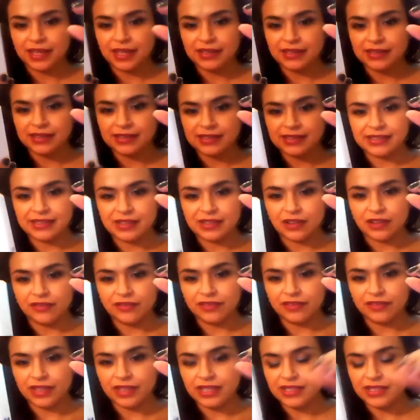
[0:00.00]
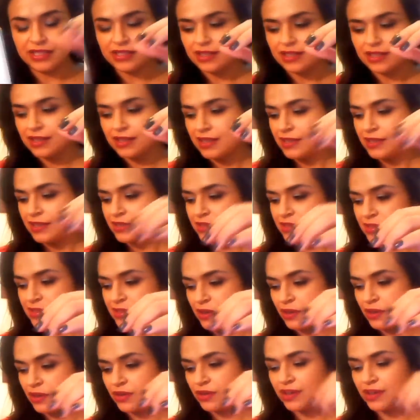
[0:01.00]
This is all finished.
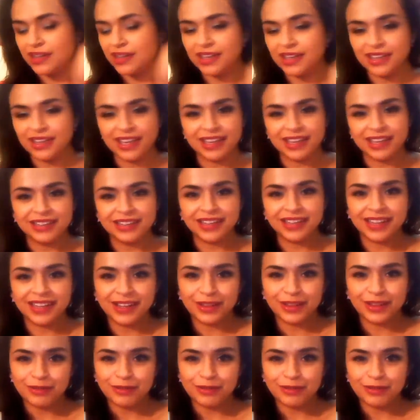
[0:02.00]
So again, another